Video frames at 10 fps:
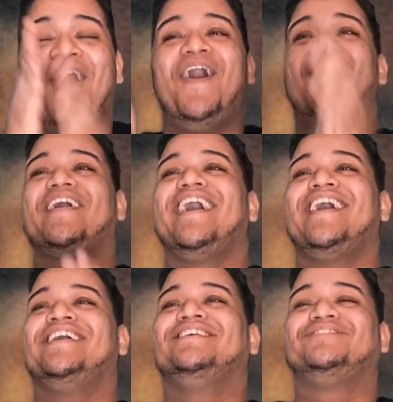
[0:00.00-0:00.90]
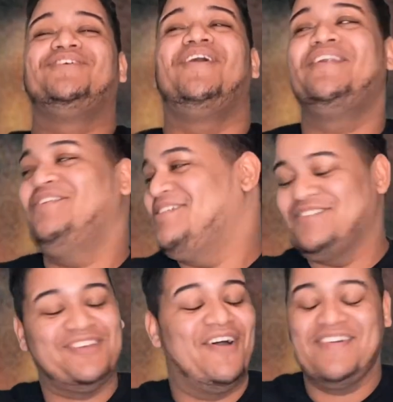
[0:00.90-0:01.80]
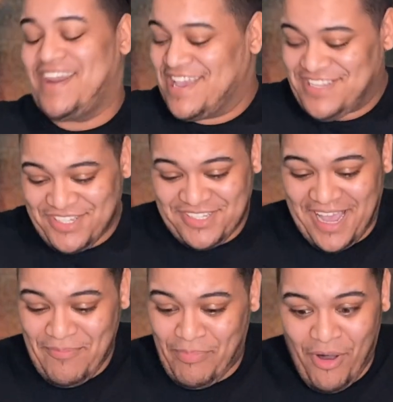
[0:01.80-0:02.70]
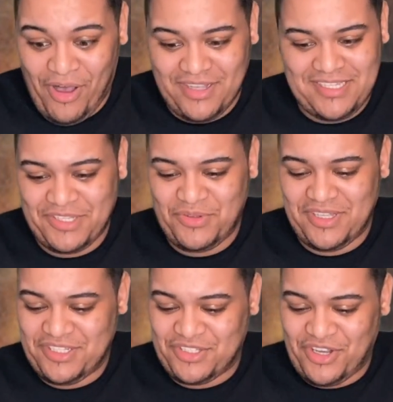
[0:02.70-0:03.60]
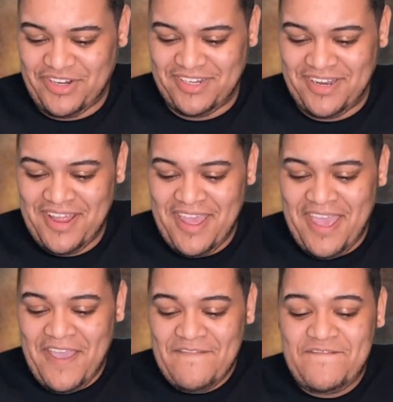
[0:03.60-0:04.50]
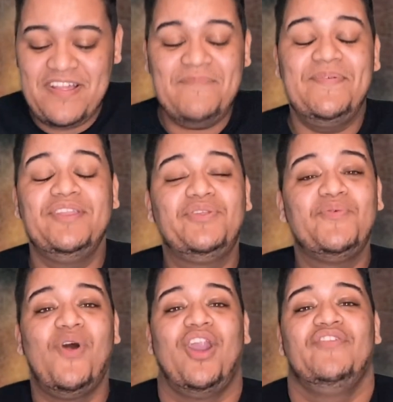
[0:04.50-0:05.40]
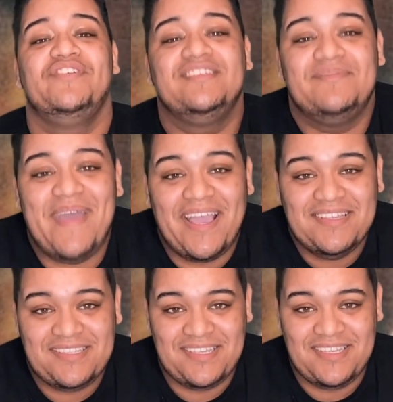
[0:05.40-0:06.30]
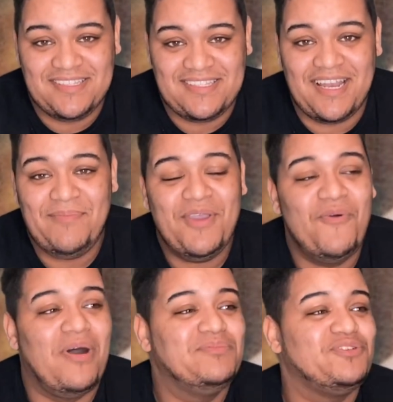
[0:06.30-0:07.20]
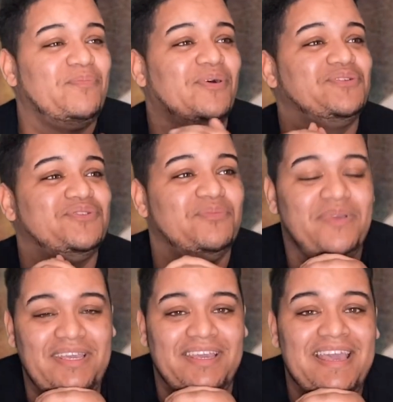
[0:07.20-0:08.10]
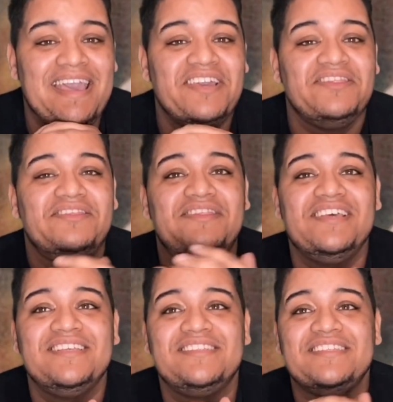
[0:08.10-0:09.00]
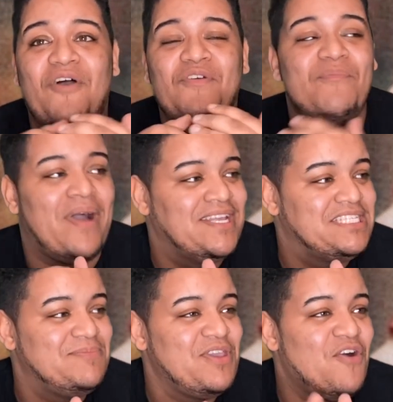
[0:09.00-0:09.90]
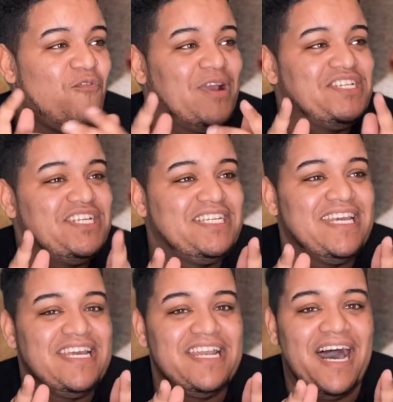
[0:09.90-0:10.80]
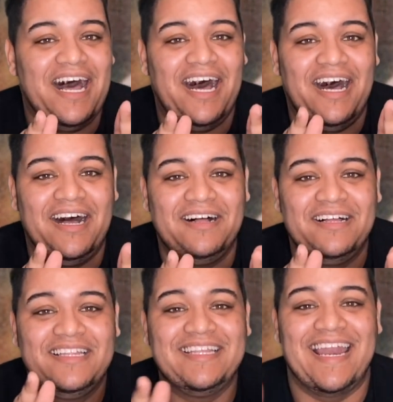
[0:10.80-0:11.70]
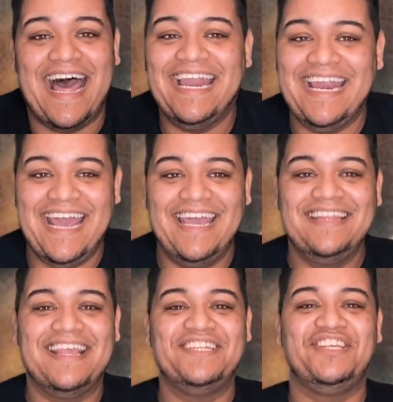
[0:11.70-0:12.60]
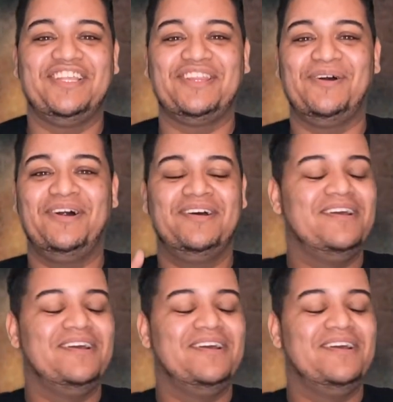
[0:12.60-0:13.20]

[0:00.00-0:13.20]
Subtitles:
Okay, so I'm sorry that I paused as soon as it started. Flipping through all of these magazines, telling me who I'm supposed to be. This reminds me of when she did the La La Land, and she did the,